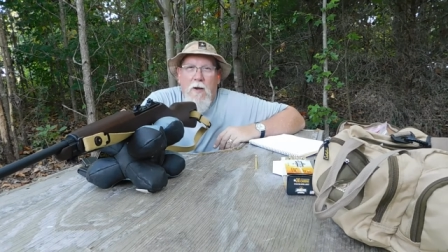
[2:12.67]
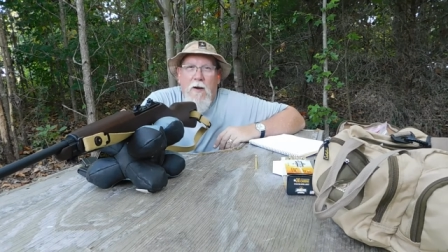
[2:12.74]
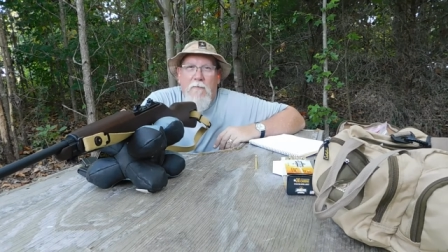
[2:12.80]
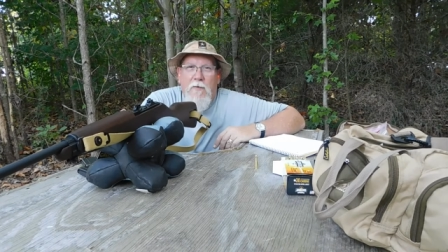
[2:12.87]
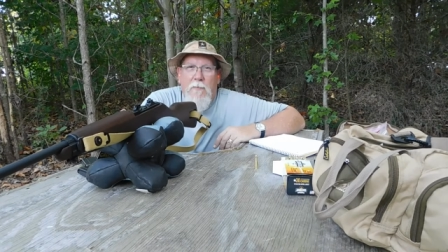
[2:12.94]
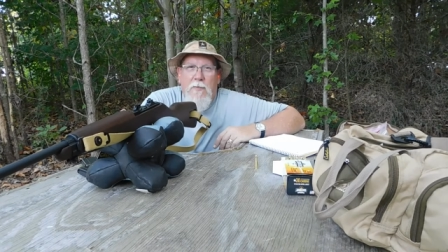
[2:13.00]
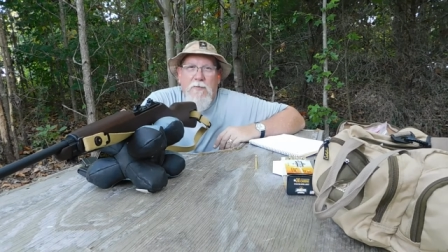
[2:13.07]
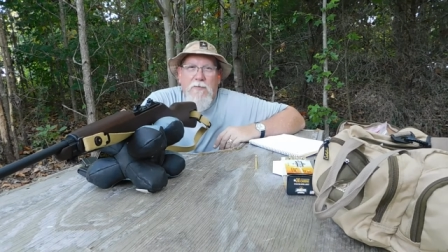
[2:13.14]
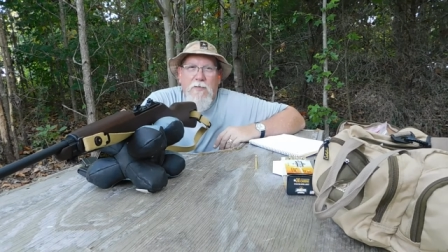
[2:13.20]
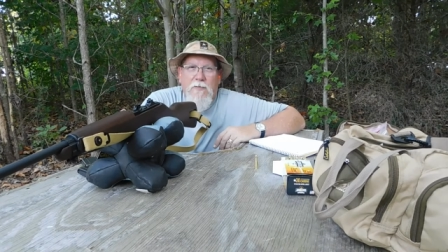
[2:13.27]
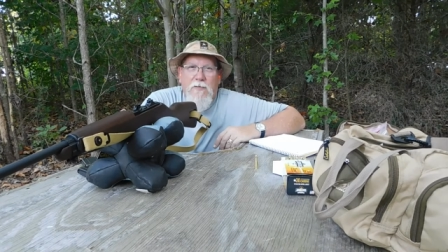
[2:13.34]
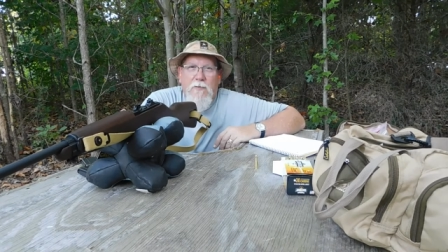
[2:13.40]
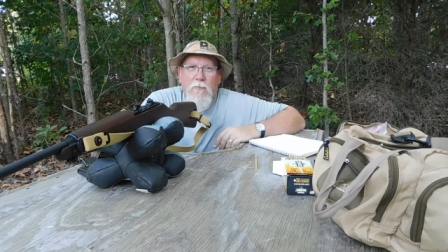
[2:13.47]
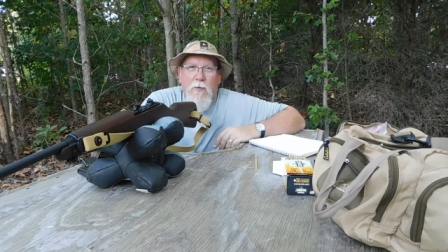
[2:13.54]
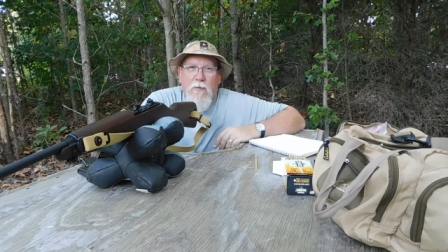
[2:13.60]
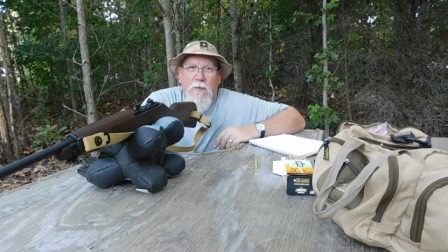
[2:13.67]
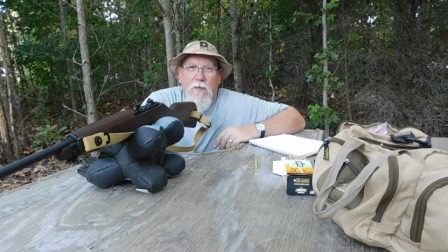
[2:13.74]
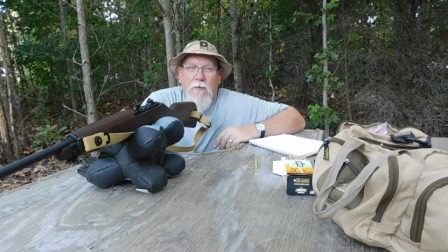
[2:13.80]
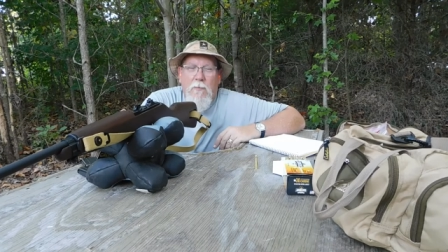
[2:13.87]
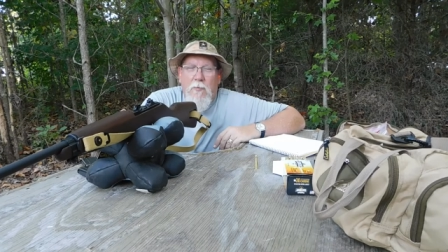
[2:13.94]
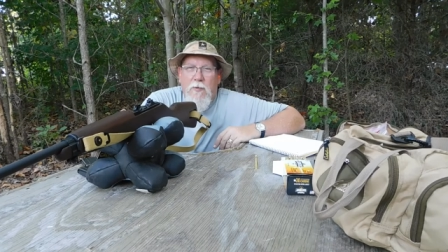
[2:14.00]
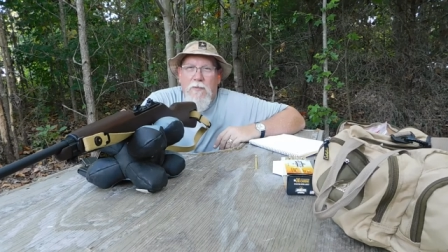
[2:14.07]
every position
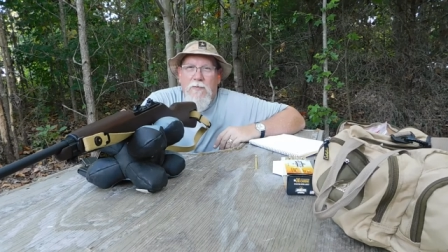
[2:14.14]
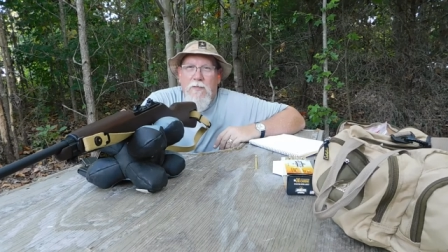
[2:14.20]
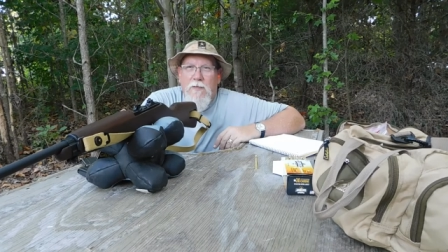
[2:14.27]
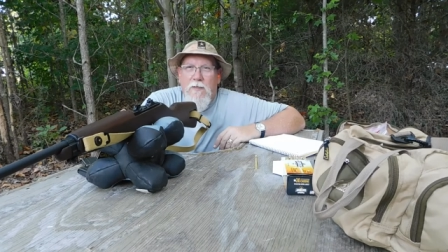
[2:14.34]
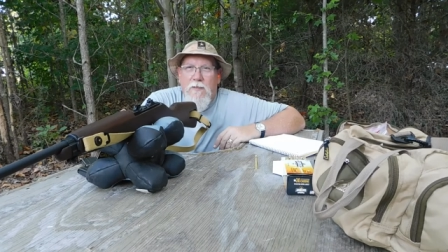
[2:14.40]
within the prison